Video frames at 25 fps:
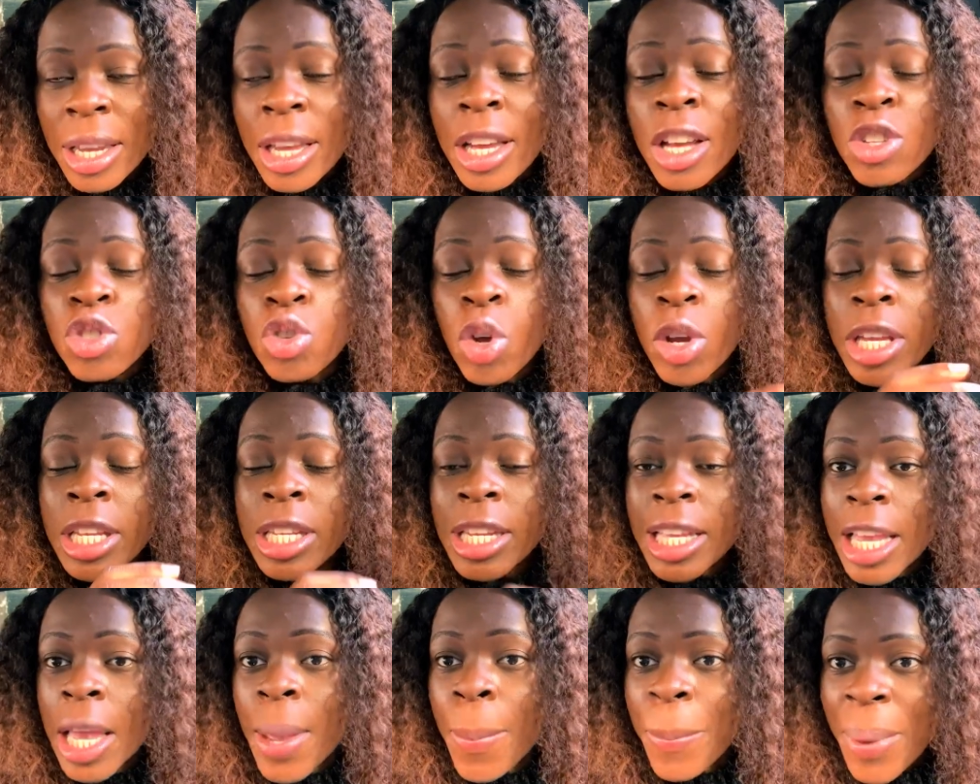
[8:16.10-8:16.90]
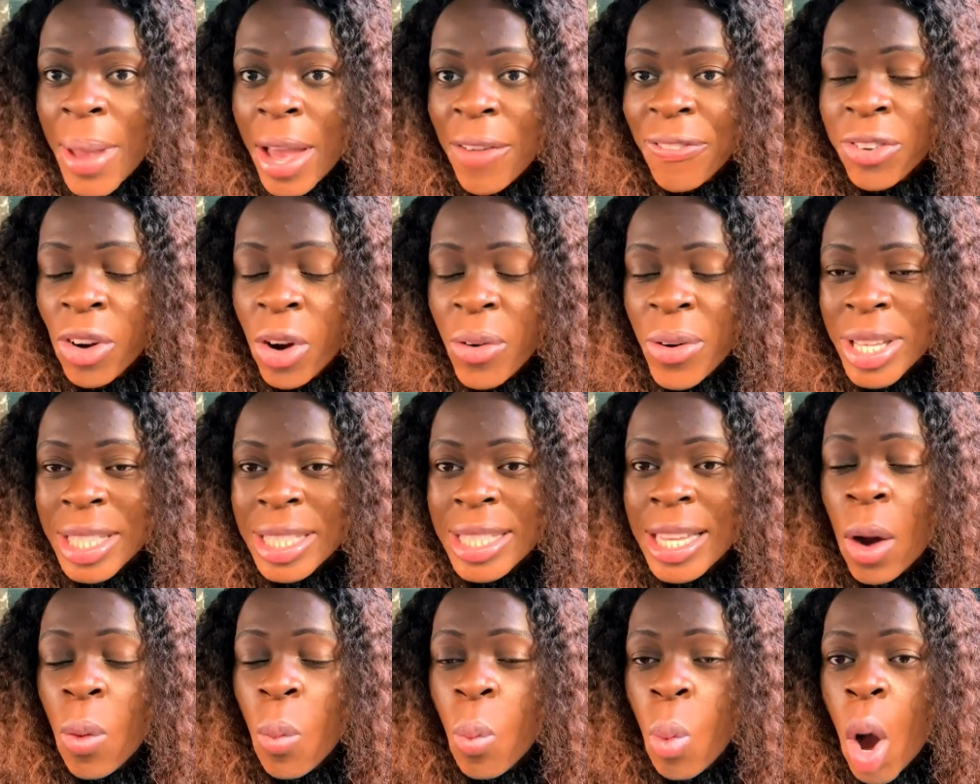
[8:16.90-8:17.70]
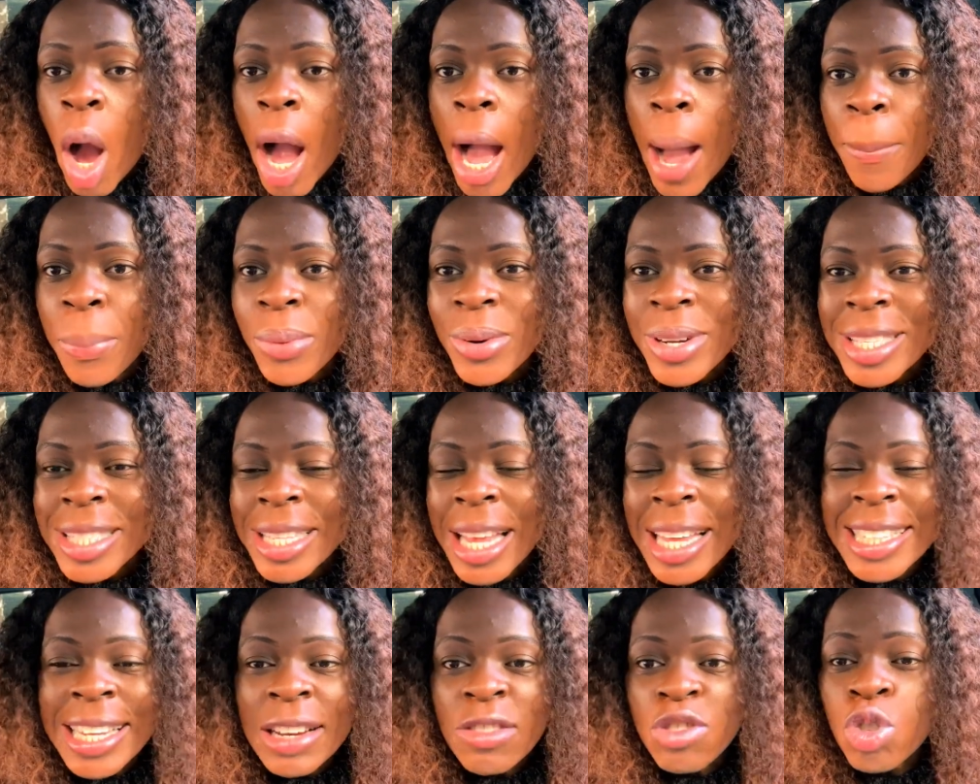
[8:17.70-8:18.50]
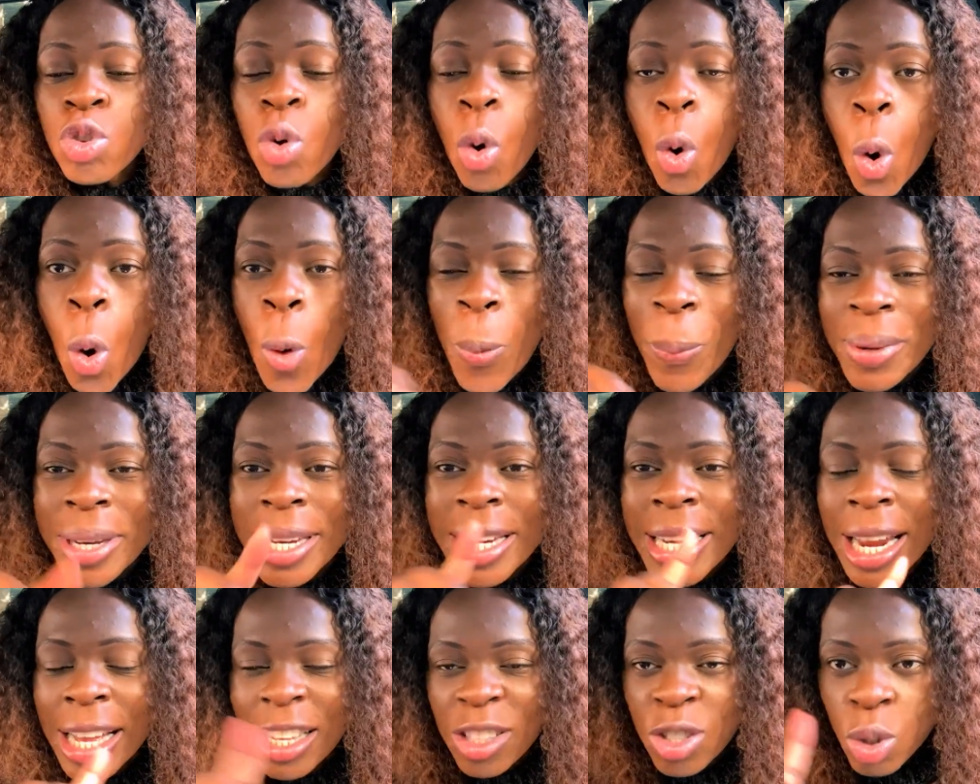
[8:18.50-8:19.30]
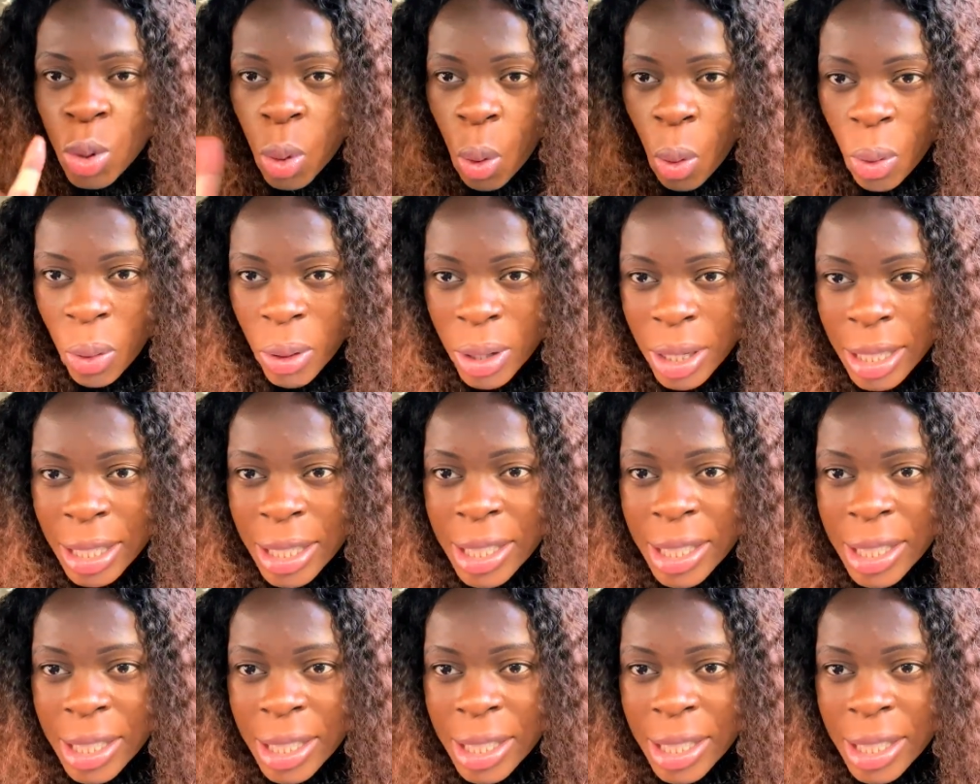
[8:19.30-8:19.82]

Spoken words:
So in the imperforate, now what happened is that there's no opening at all.